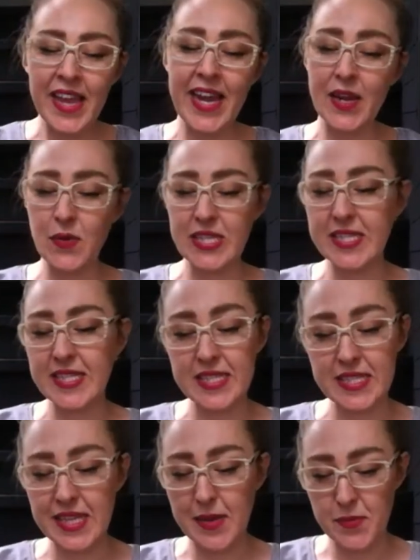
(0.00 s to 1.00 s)
Anyways, this
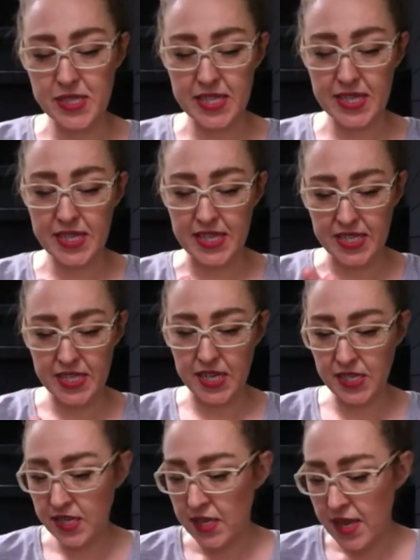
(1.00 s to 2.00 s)
is limited
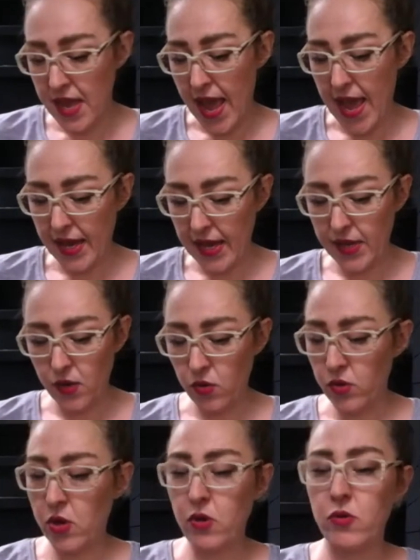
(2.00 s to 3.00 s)
edition and I
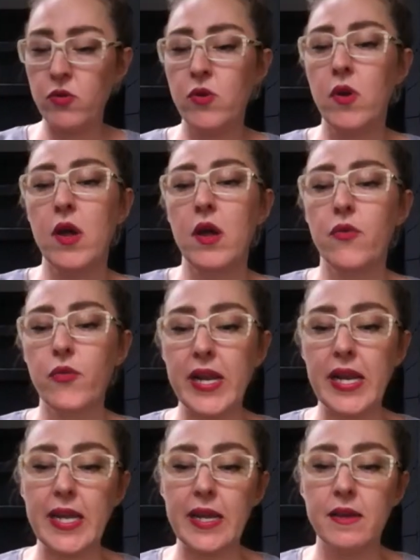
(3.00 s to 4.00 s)
don't know
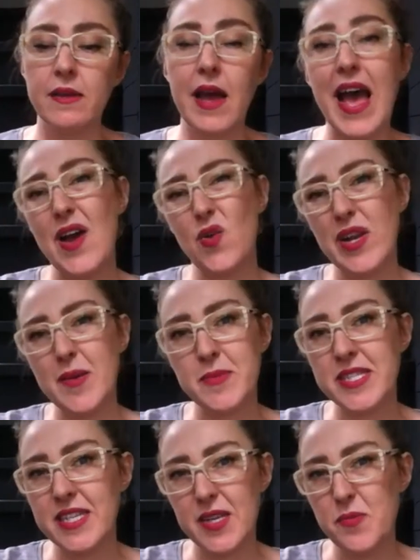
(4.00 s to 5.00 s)
really how
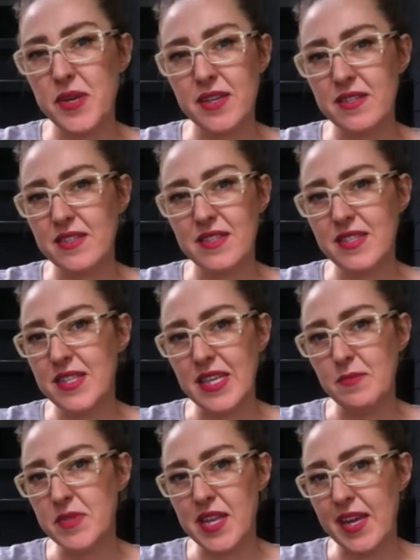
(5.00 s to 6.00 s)
limited because it
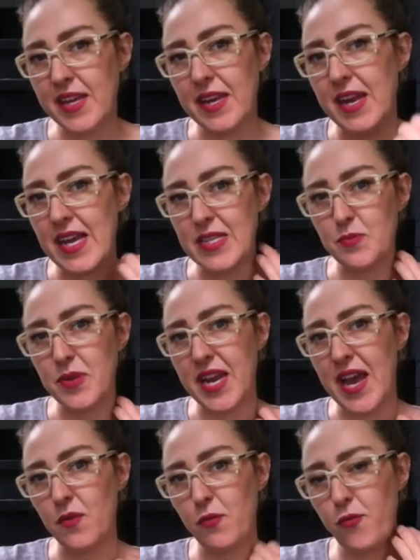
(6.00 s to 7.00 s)
seems like it has been
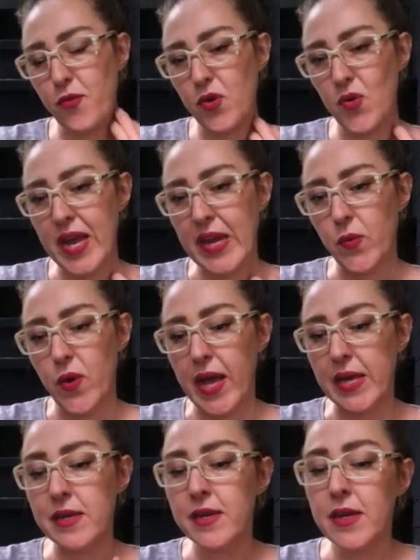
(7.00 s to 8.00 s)
out for quite a
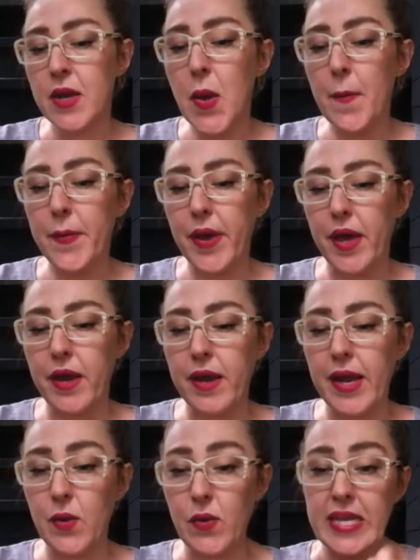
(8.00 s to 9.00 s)
while, but
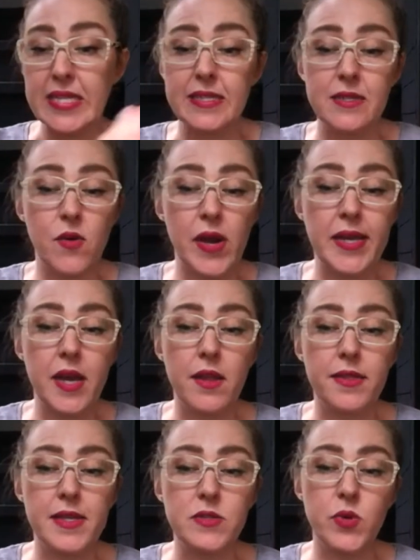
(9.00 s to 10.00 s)
anyways, so I
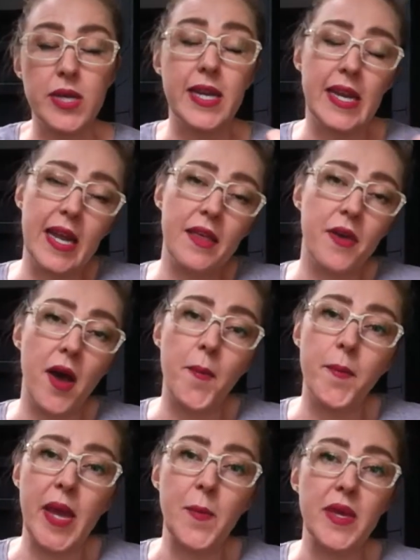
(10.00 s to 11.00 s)
got this one and I
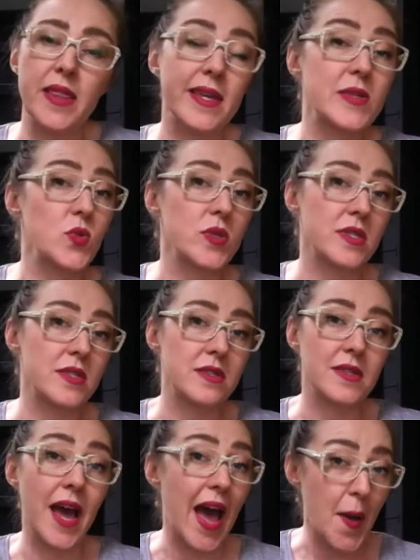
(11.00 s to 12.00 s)
thought maybe this
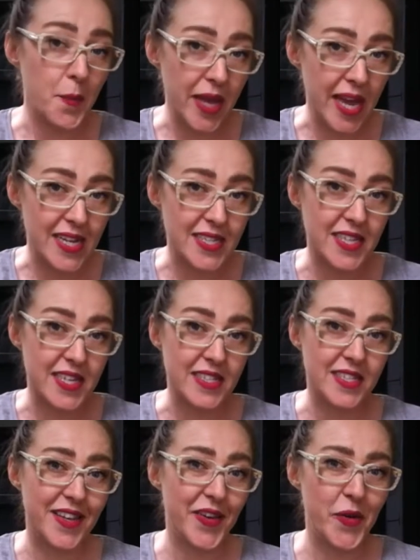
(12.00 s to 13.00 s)
was a happy
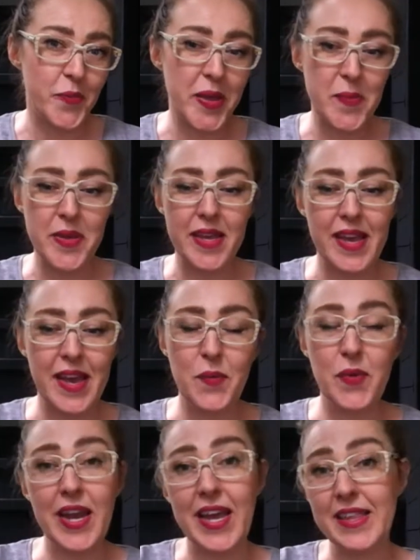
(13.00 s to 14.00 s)
accident, you know, maybe I
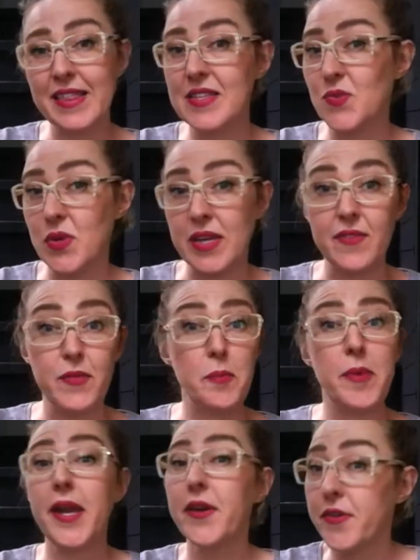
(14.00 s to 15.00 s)
would like this one
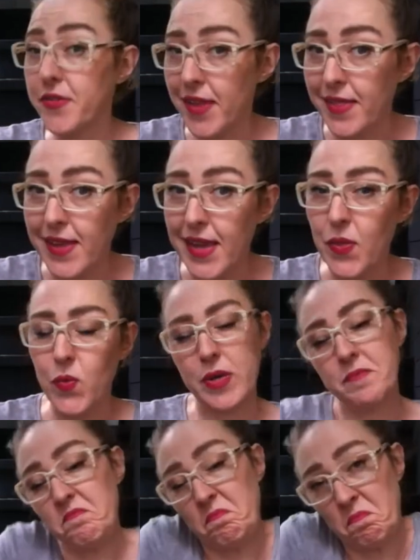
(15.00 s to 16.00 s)
even better than the other
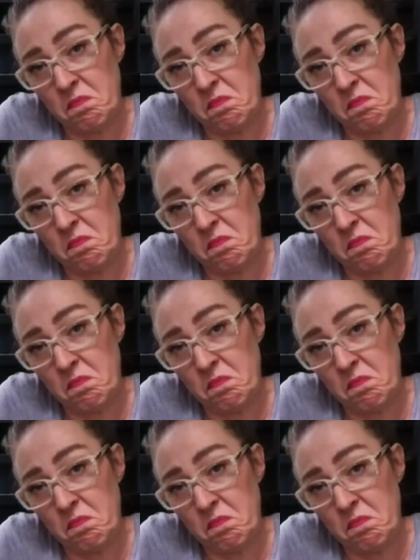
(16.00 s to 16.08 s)
one.